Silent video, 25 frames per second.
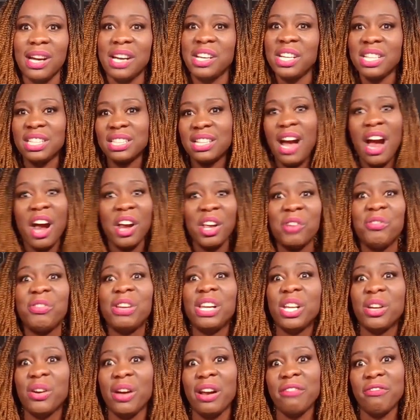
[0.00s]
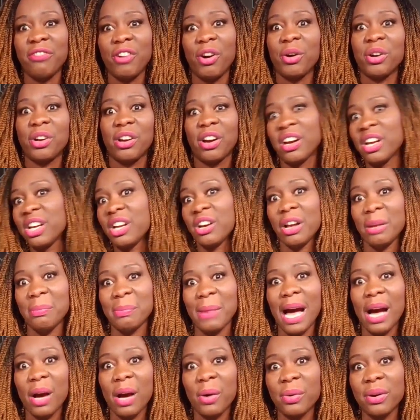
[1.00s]
so are you, are you really going forward or are you going
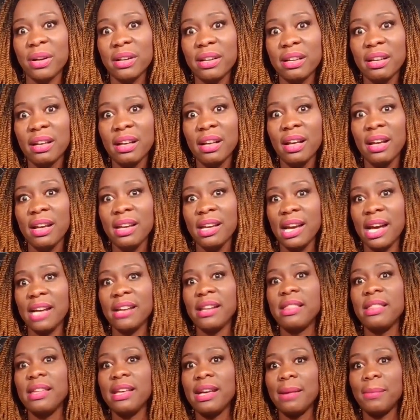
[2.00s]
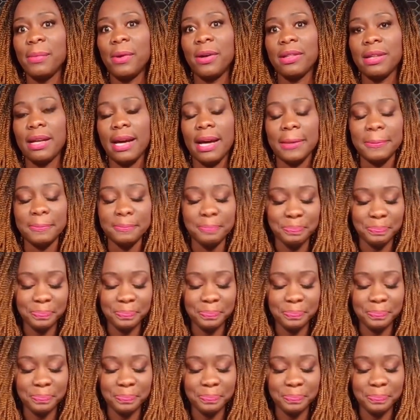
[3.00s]
backward you got to think about that